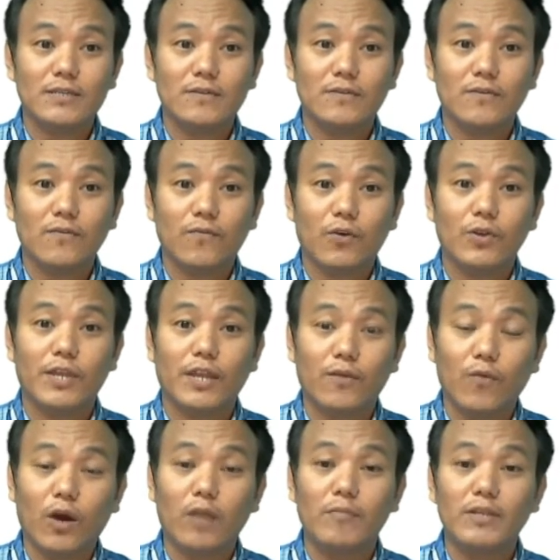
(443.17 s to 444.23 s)
for the
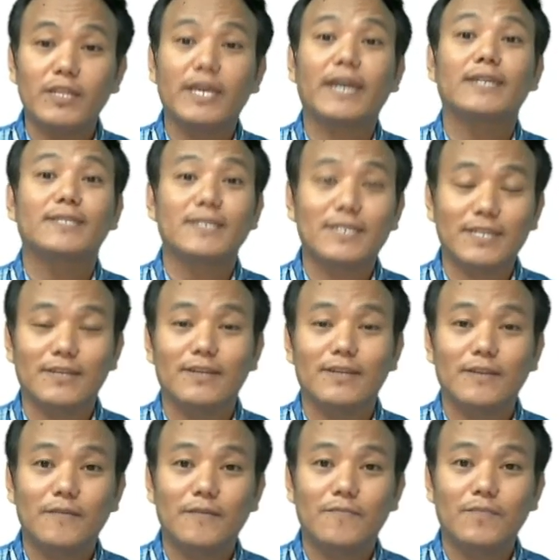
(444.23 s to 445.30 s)
environment they exist in,
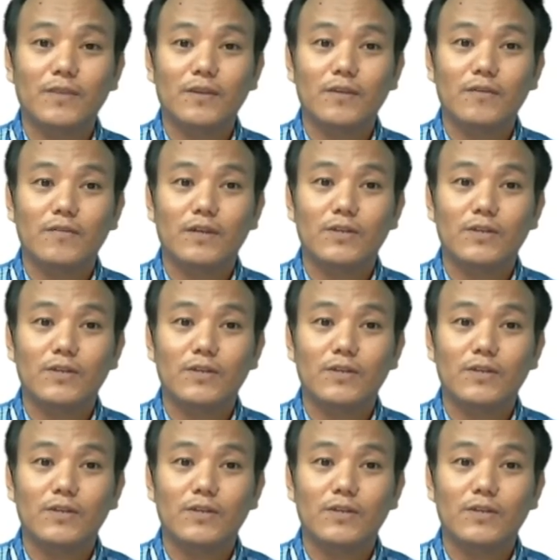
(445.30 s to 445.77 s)
right?